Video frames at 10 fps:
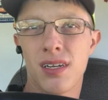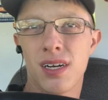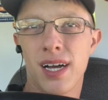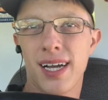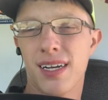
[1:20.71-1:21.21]

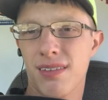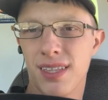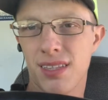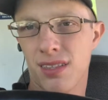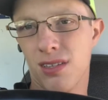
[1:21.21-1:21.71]
gotta
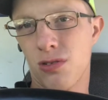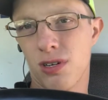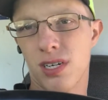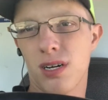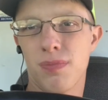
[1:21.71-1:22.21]
clean the
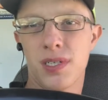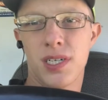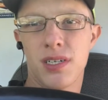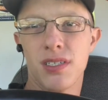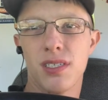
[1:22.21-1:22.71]
truck up and
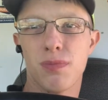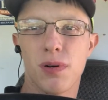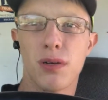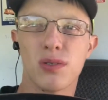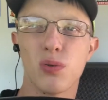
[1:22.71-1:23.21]
all, and just
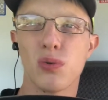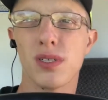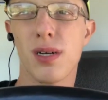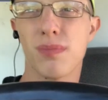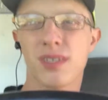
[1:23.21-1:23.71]
pull the tools
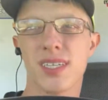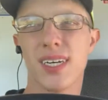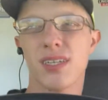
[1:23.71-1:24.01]
up because I gotta